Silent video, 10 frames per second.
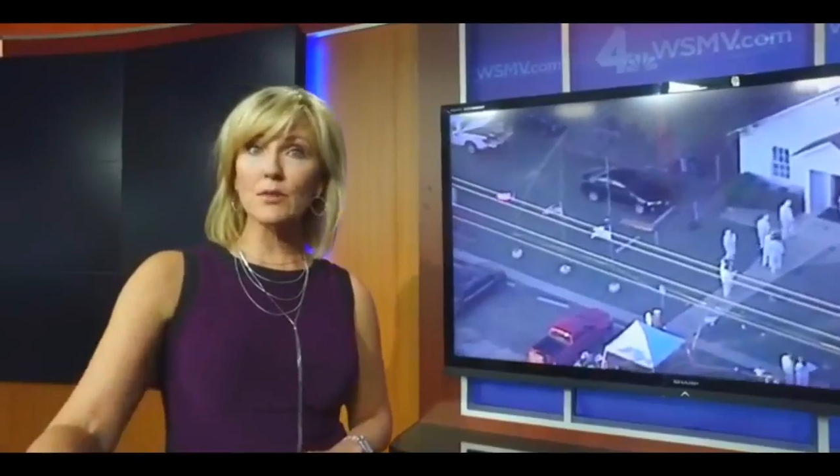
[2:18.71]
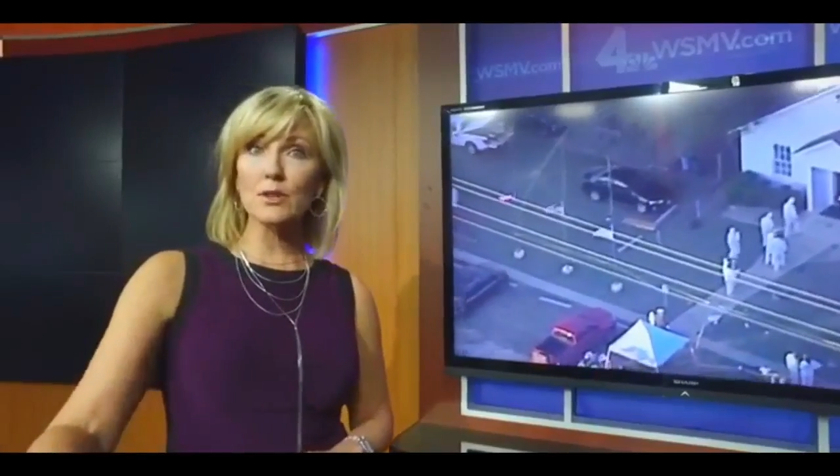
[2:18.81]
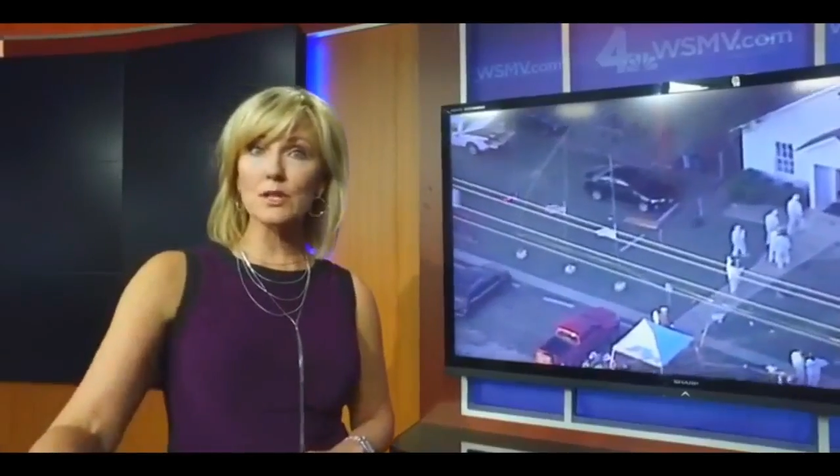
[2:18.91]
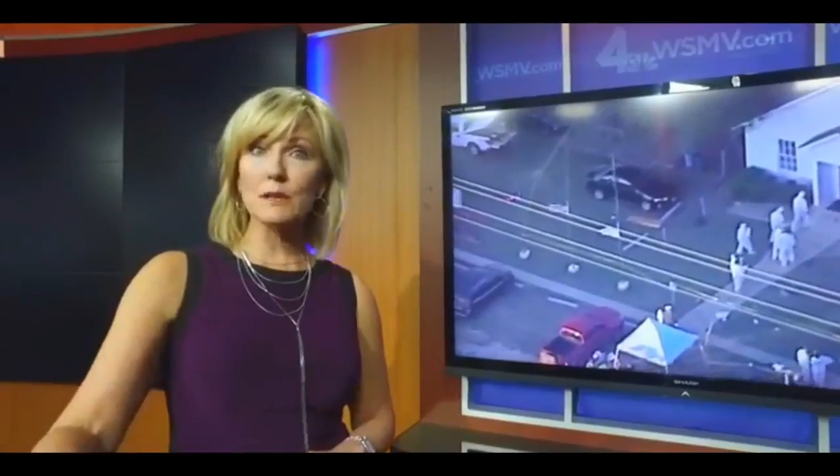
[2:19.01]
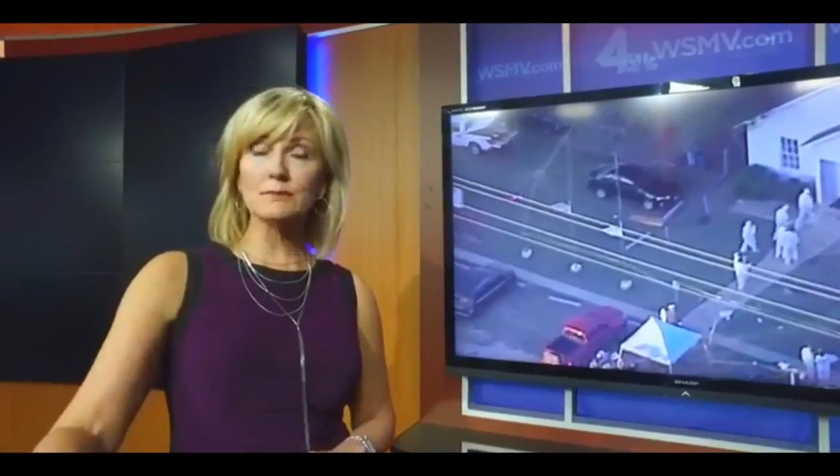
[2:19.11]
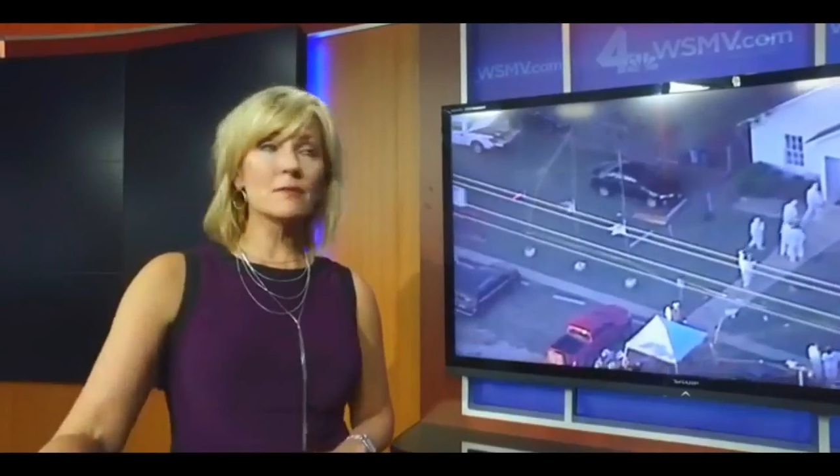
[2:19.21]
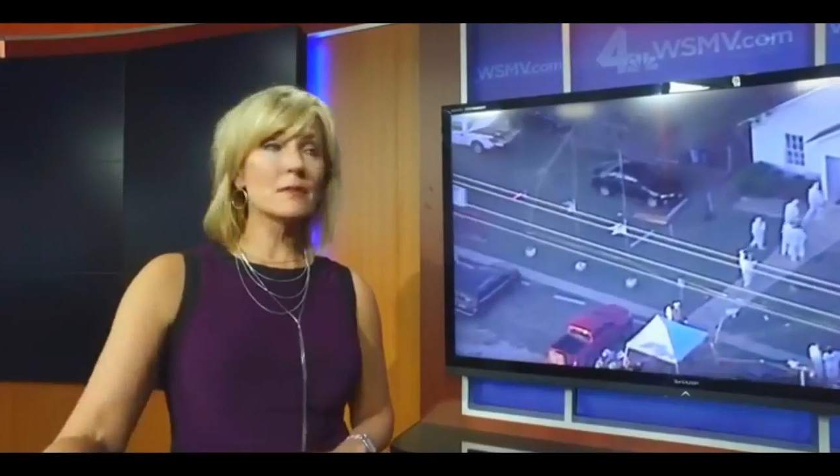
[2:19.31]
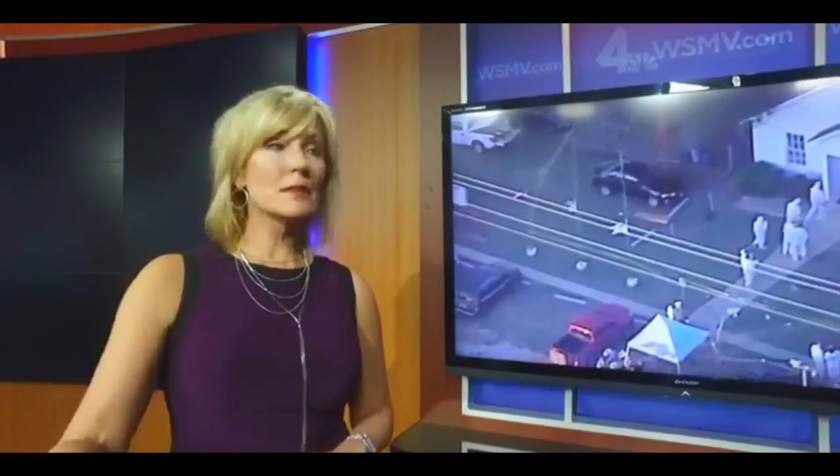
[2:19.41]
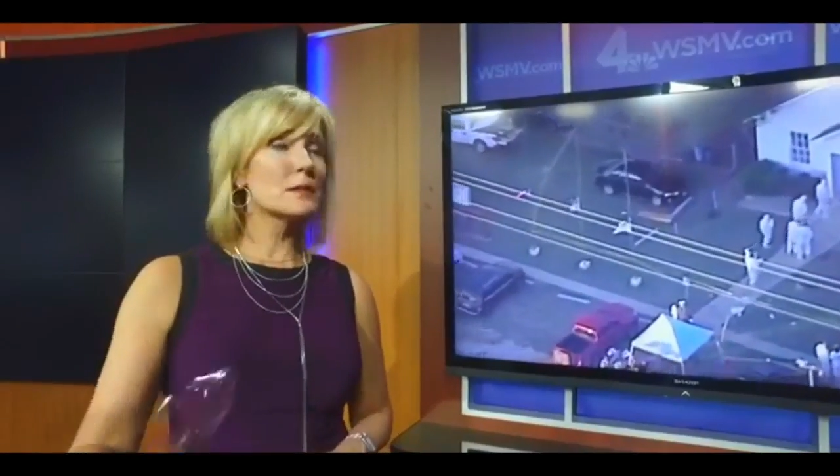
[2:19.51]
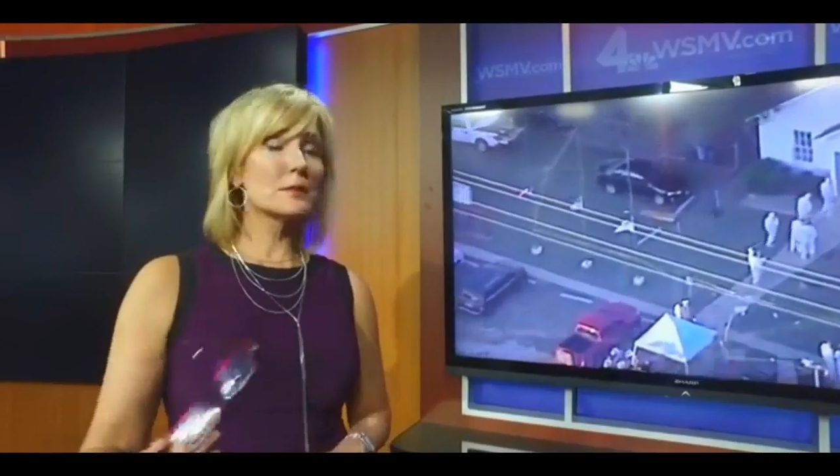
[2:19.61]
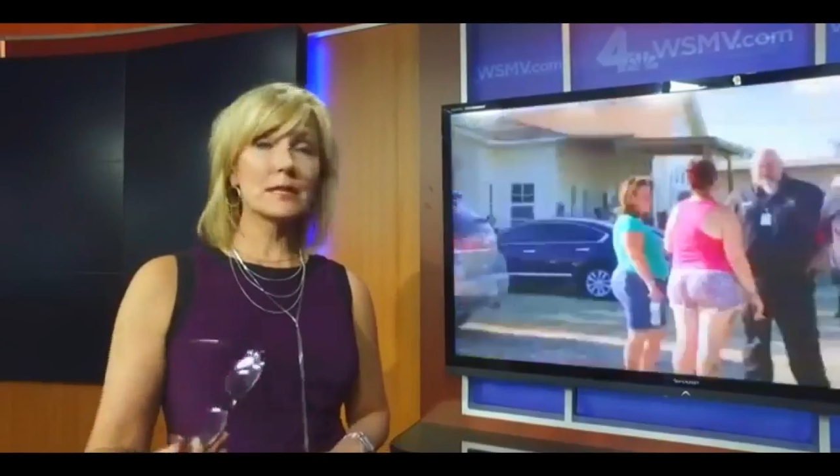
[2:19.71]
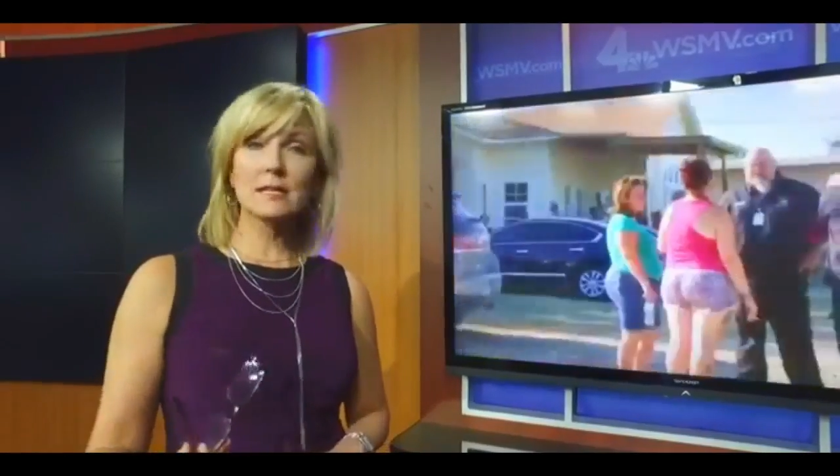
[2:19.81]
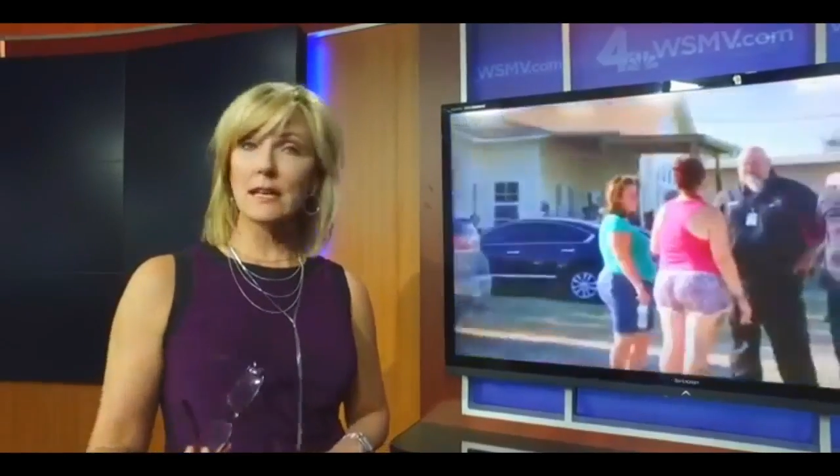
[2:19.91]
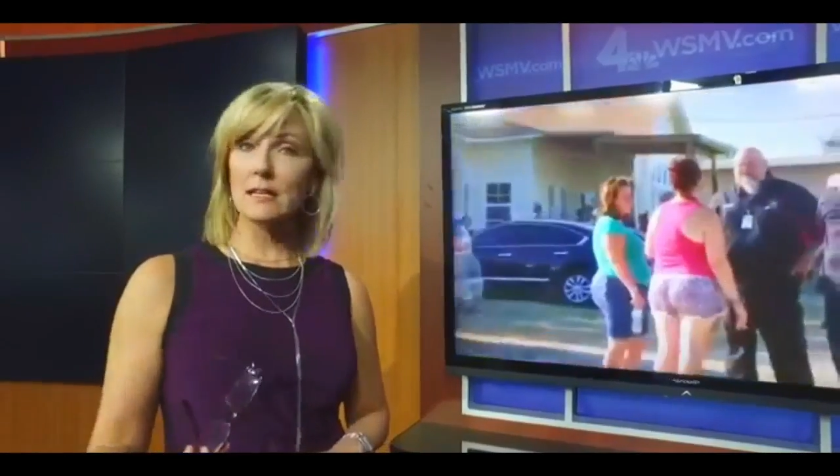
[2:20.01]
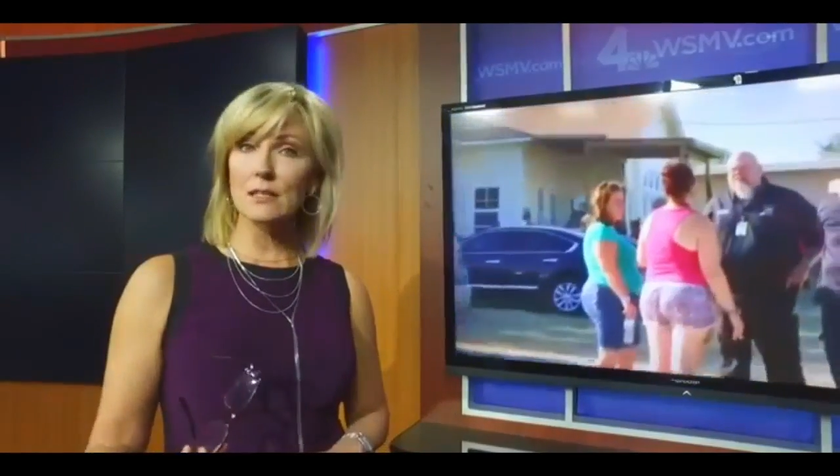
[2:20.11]
worship, please
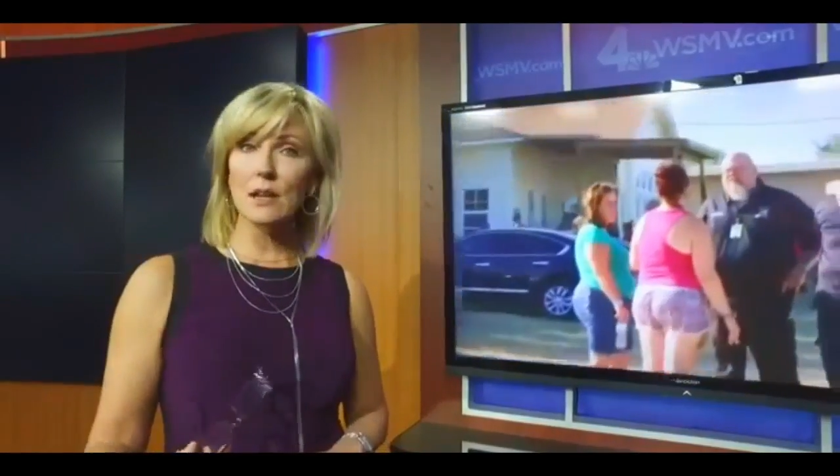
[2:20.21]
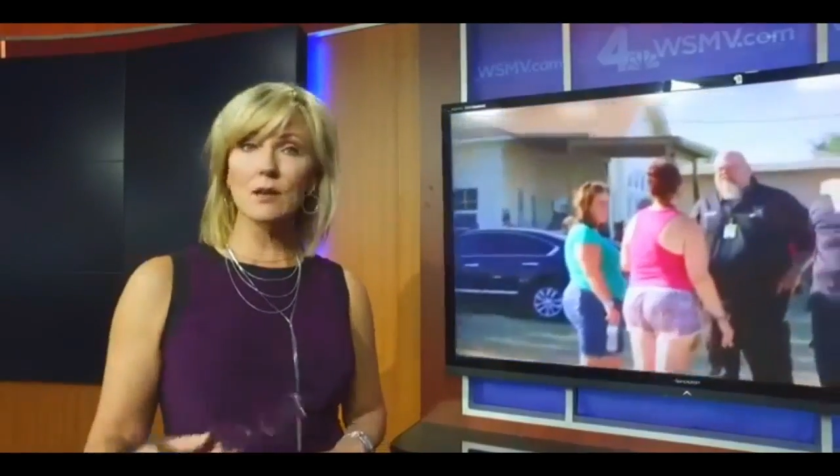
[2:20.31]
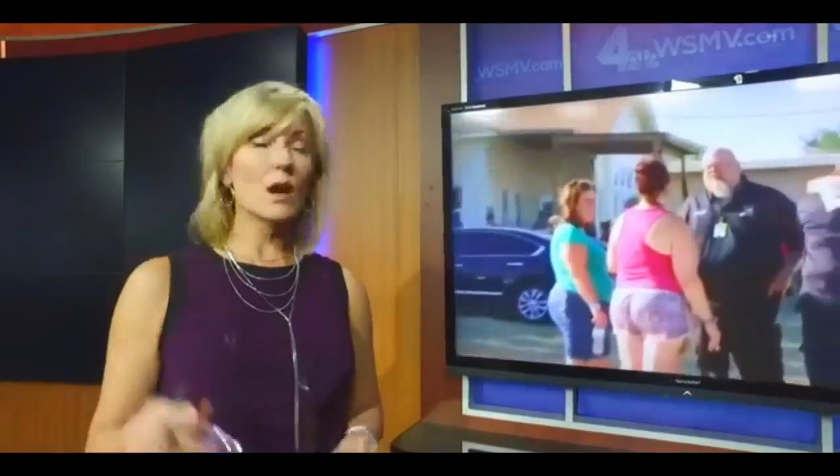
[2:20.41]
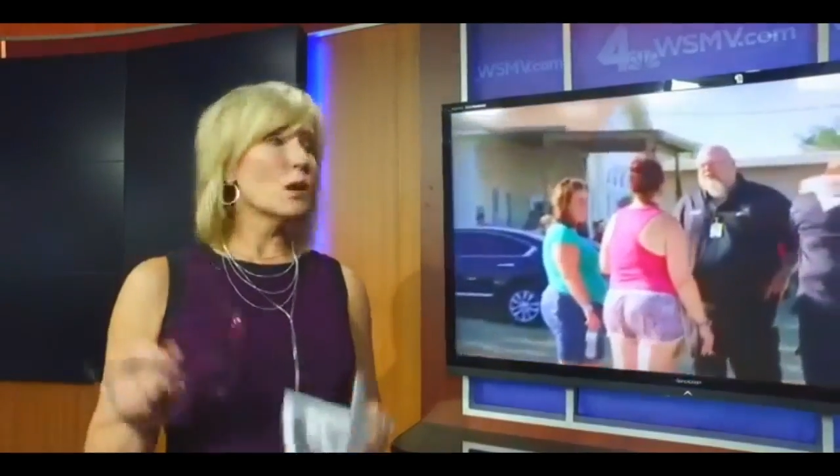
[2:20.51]
let us know.